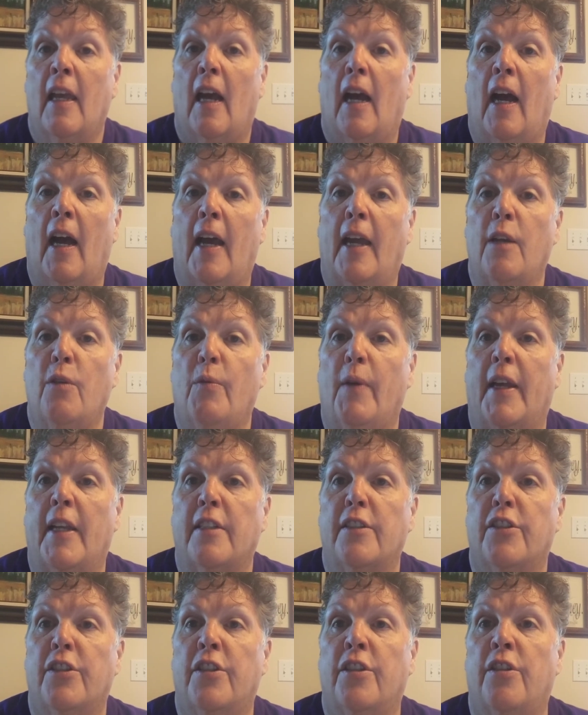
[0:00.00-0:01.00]
I
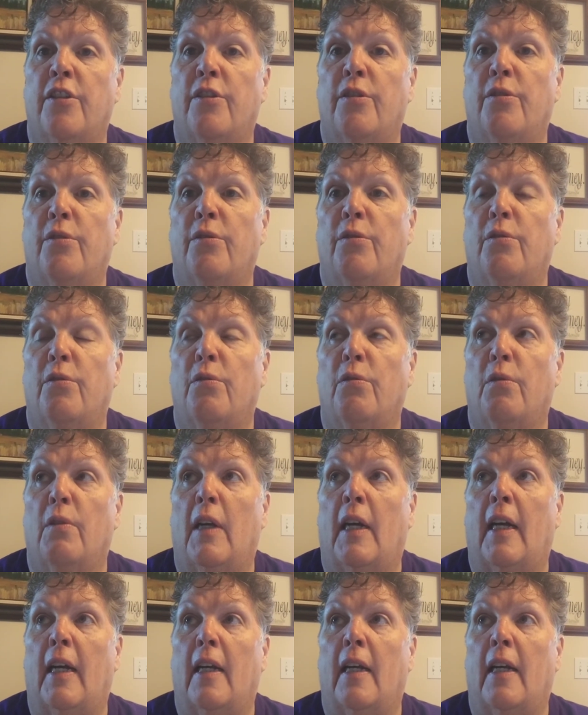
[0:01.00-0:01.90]
went to